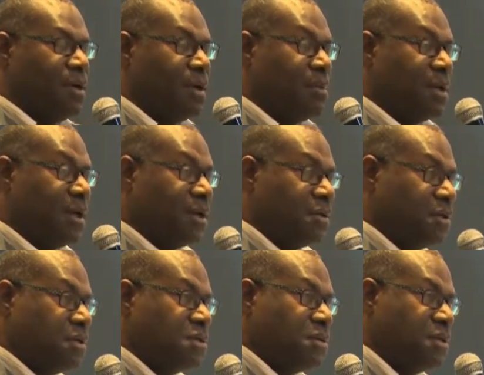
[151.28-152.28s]
about other
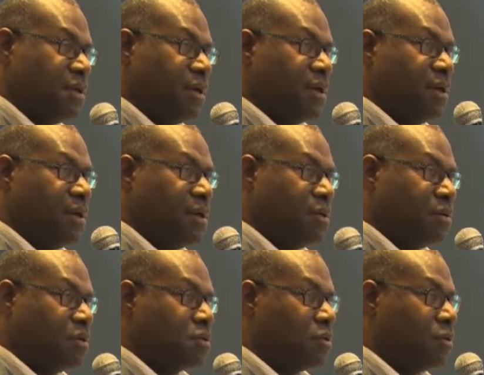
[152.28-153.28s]
things, and
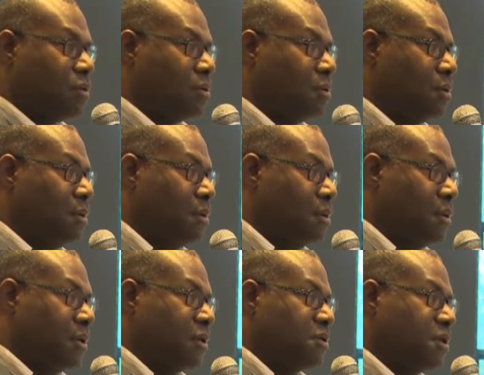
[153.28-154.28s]
also
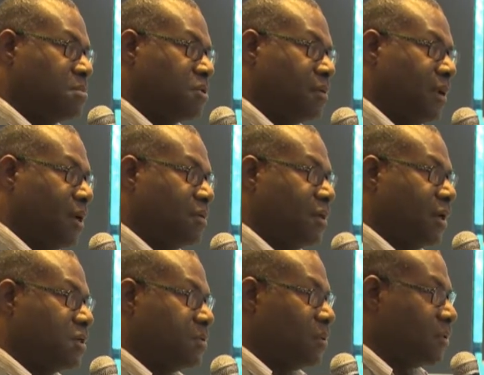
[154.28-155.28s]
in terms of how the
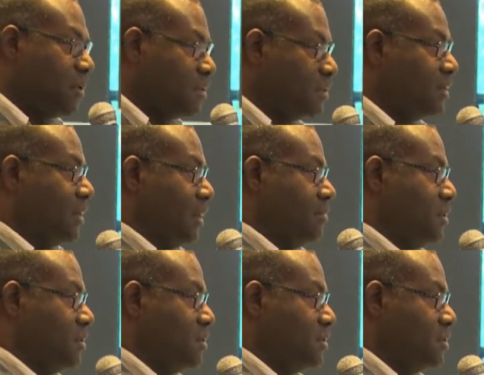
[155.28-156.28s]
exploration
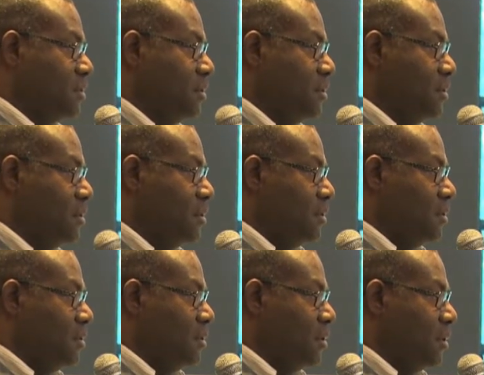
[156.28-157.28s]
companies
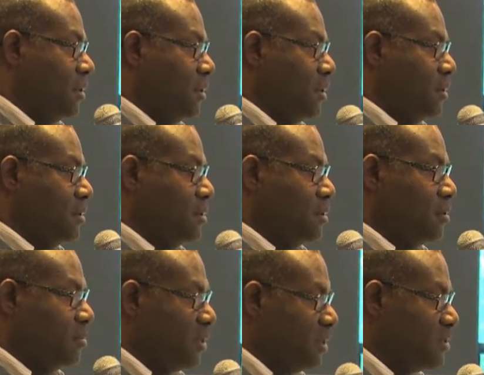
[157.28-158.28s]
and the
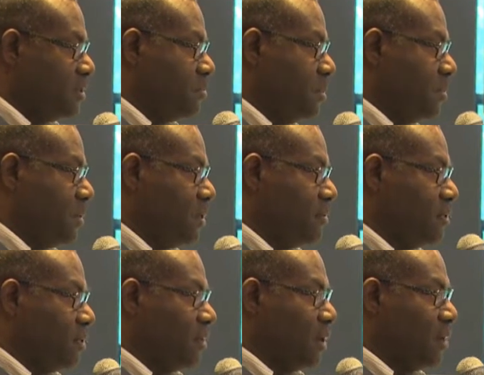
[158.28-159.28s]
complaints that people have on
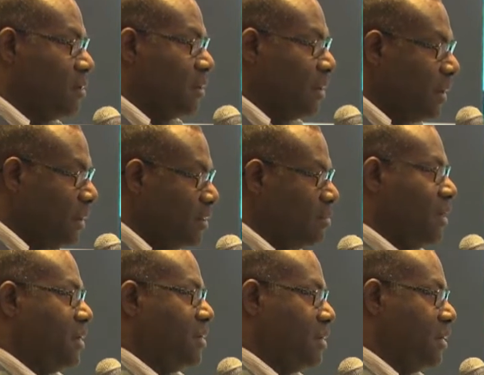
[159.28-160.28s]
the ground and the
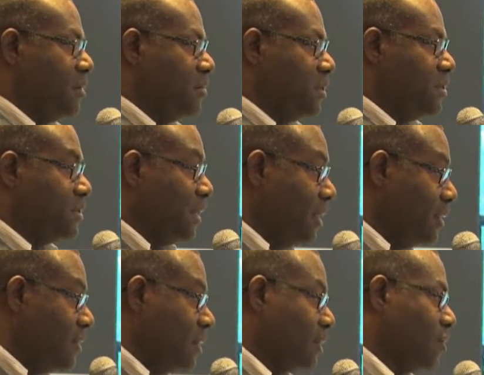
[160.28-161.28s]
mining companies
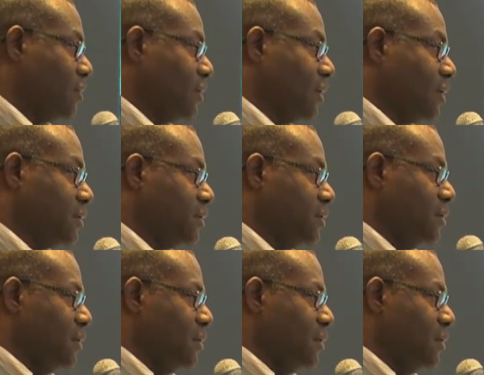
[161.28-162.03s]
and their conduct,